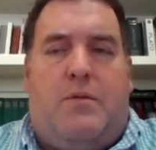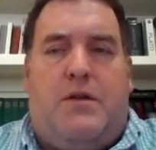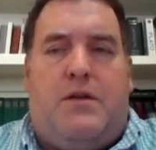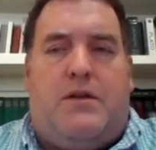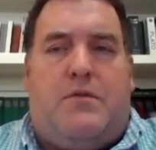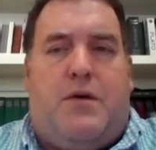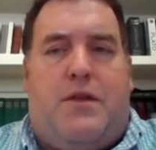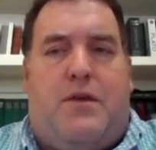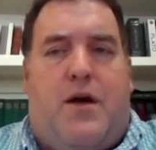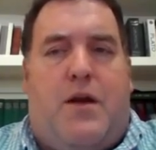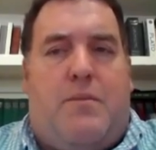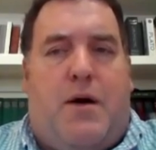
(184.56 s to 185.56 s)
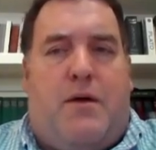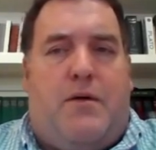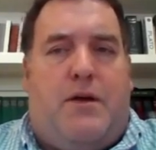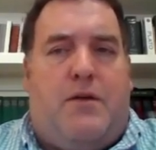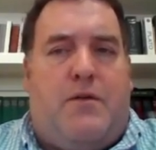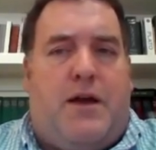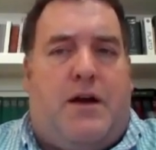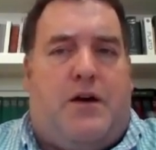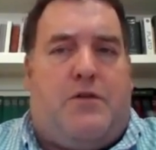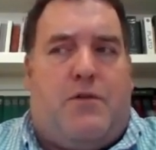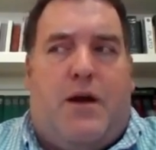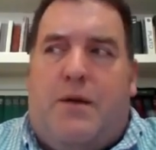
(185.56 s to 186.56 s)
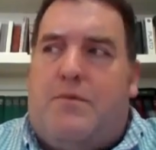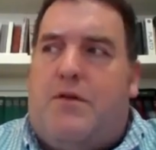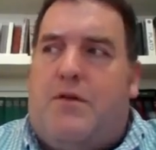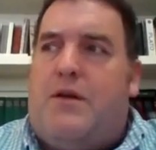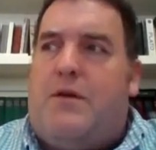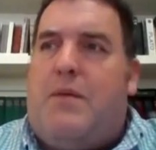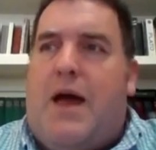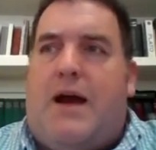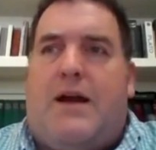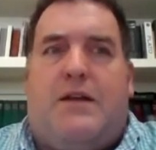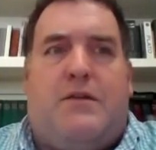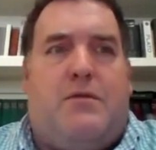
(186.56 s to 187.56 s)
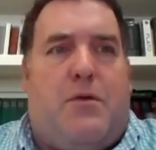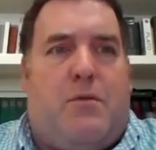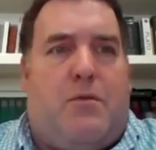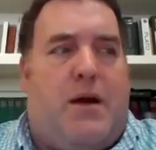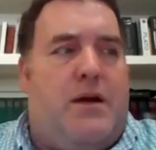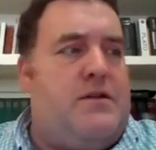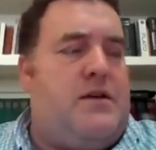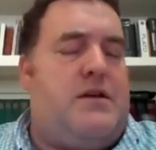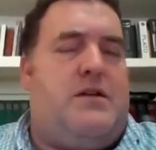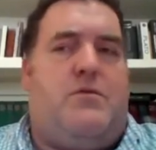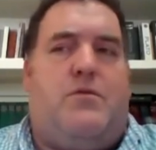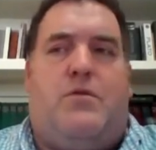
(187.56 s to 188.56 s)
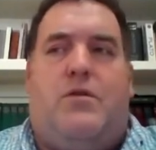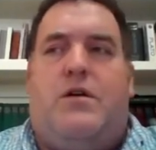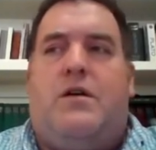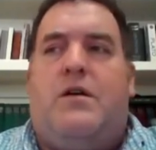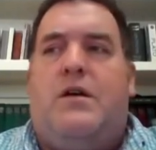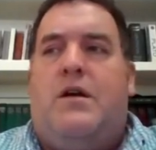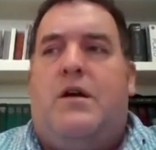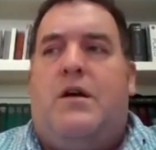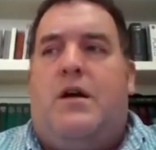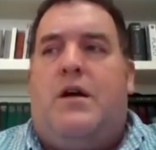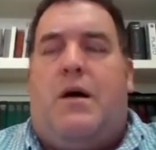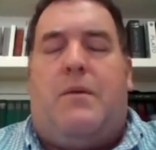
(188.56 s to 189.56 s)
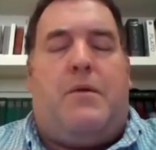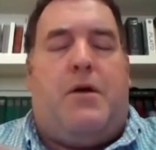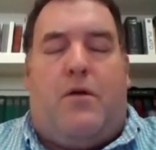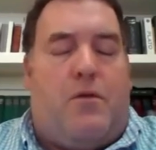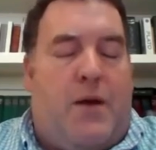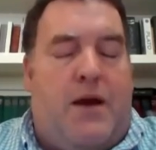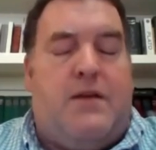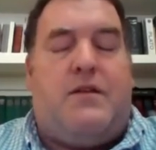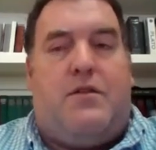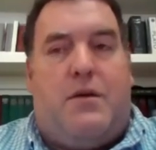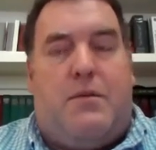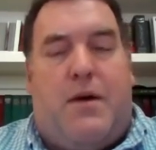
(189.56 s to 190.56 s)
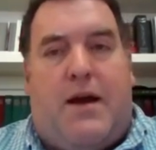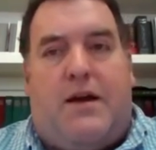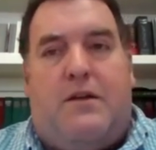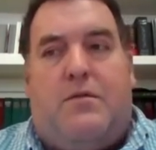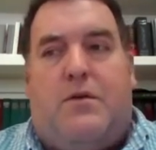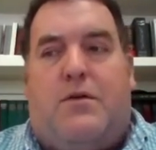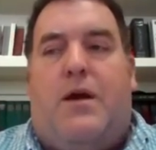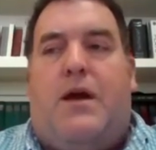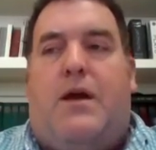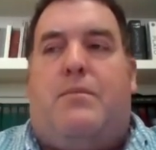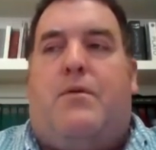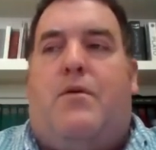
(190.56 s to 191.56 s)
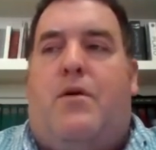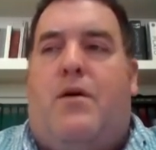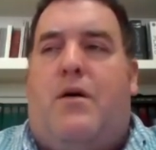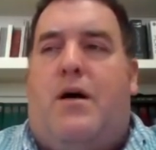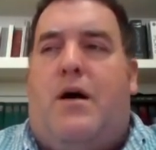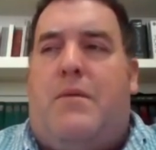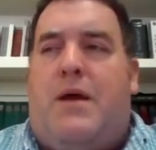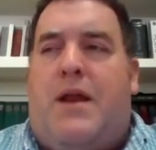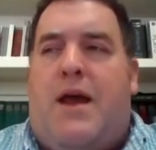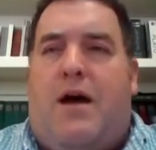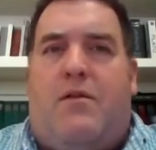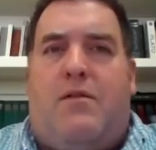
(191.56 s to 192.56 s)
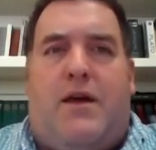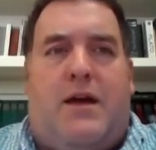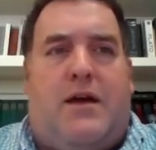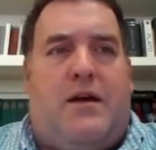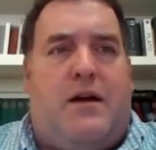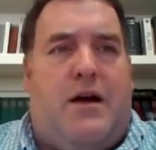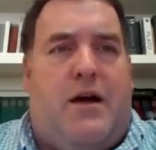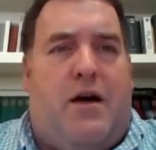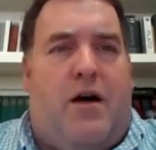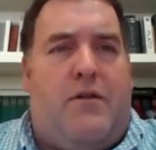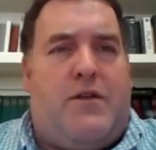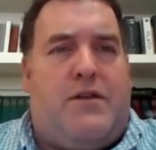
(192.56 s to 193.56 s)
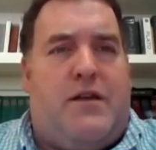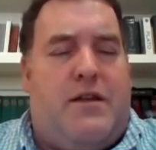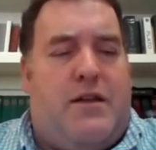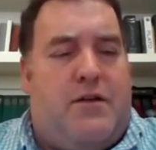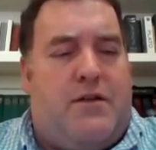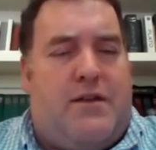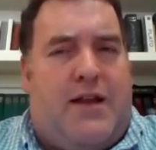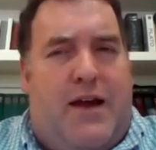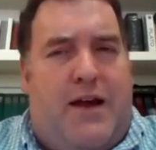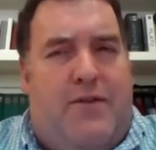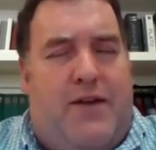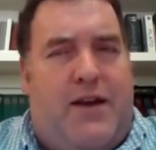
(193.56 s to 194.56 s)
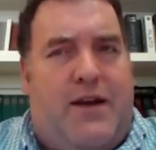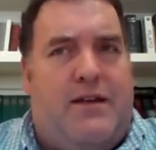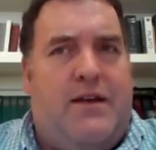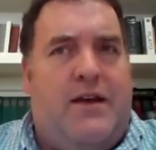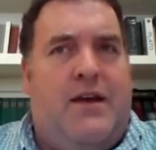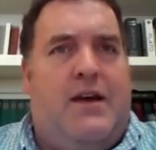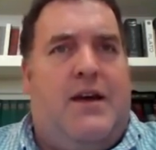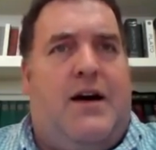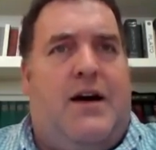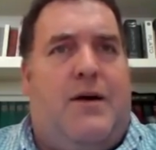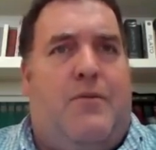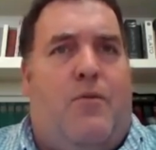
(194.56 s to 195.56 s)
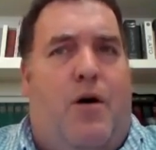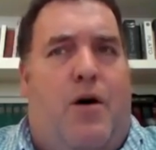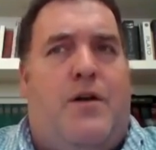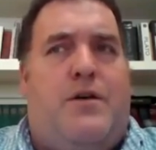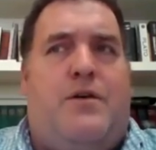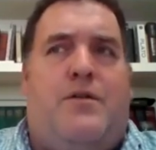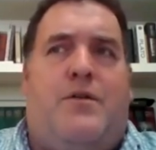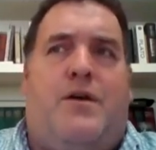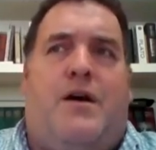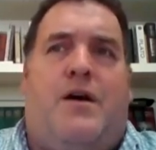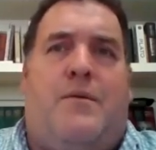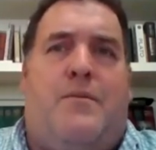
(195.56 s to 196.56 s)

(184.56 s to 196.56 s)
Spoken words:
We thought about, like a grape turning back into a raisin, or a raisin turning back into a grape, or and how, like, all of a sudden there's life in it, water,